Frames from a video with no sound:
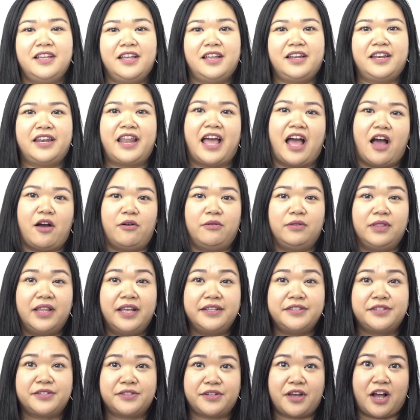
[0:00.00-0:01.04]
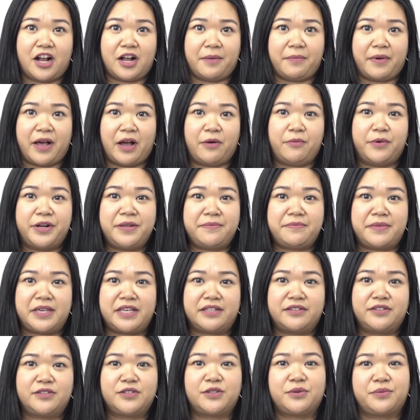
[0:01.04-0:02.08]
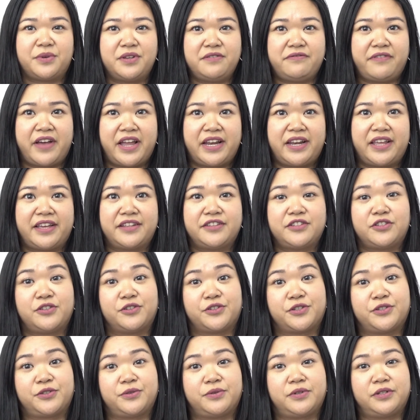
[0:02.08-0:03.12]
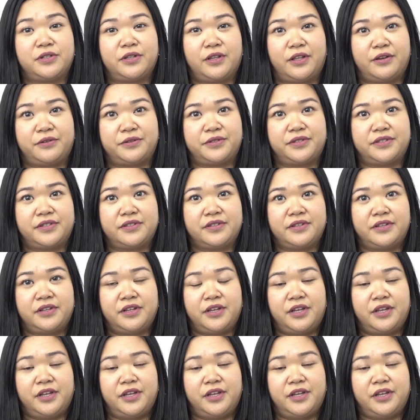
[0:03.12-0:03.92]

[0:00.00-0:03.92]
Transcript: Now, let's talk about what it means to refinance your student loans.